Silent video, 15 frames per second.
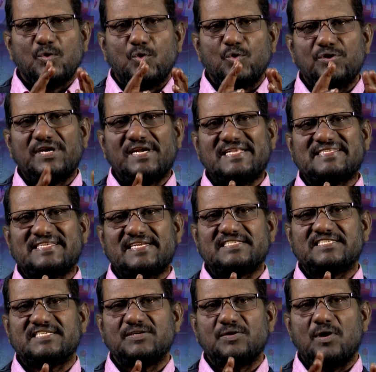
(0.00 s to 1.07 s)
good
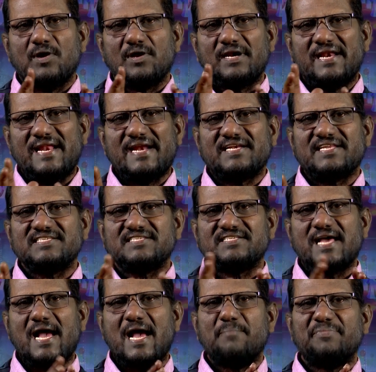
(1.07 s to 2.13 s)
research on latest
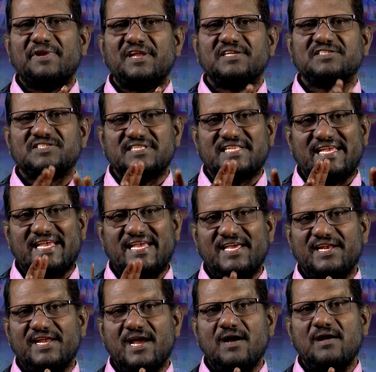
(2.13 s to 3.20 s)
happenings in the
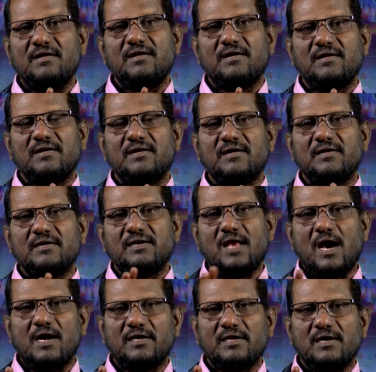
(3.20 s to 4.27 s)
area,
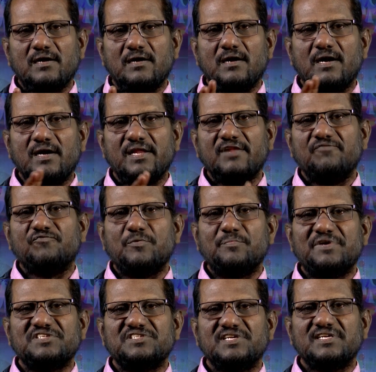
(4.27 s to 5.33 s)
data and
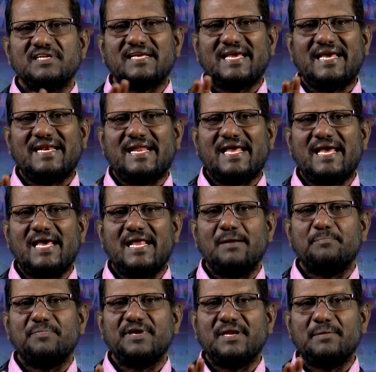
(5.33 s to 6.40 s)
information can
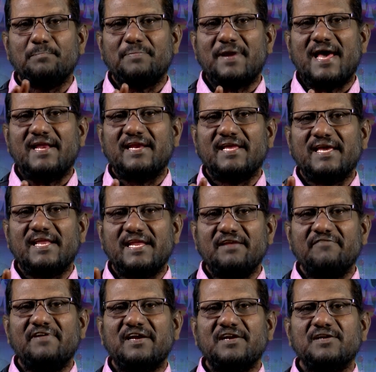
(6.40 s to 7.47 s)
help in planning an
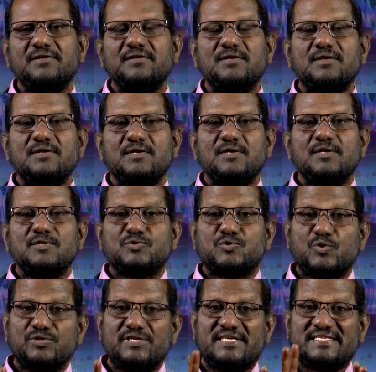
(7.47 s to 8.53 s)
event
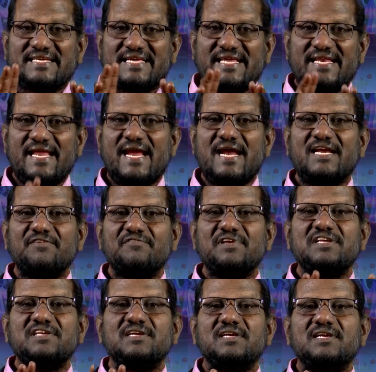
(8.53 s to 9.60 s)
so that the
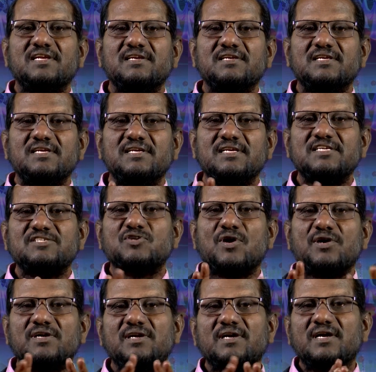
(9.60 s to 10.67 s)
creativity is
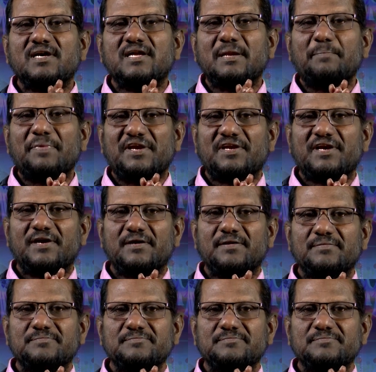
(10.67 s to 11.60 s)
not repeated.